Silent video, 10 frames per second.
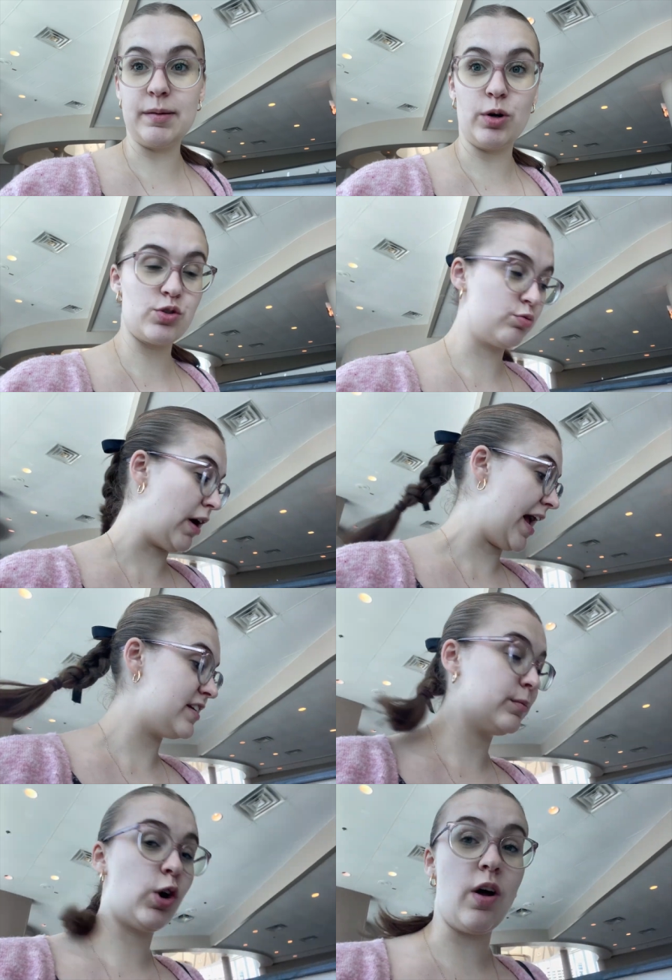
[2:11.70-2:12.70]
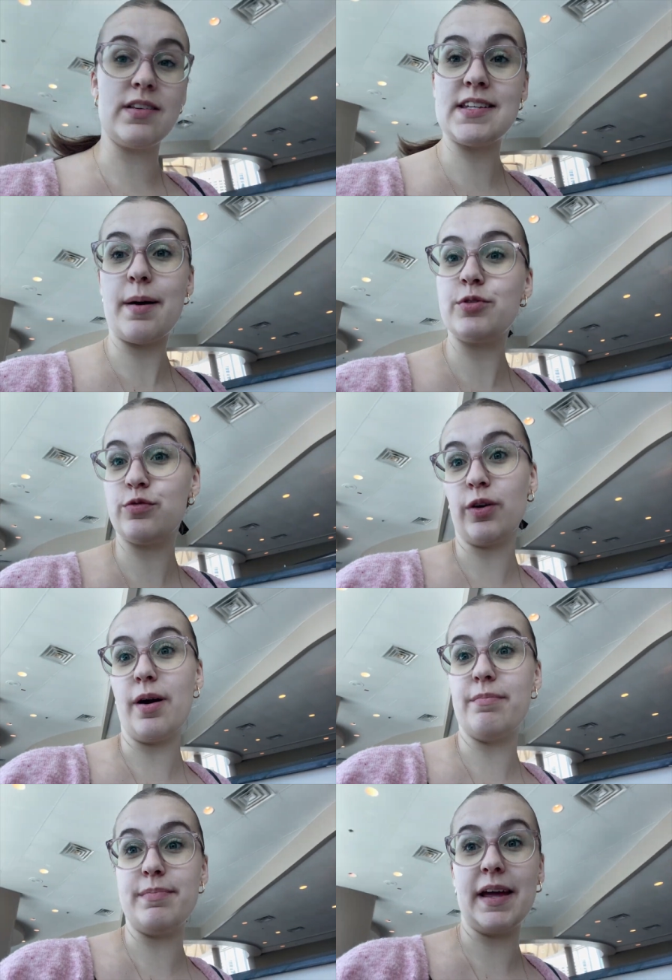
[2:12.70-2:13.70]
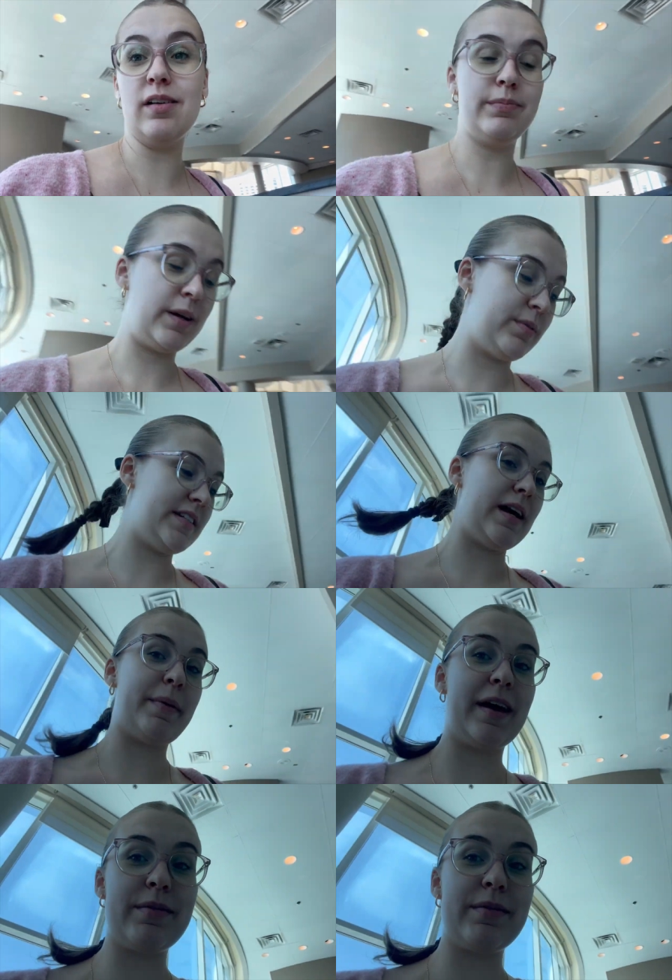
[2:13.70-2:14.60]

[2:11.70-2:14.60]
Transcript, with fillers: most random concept for a meal, but it was yummy. It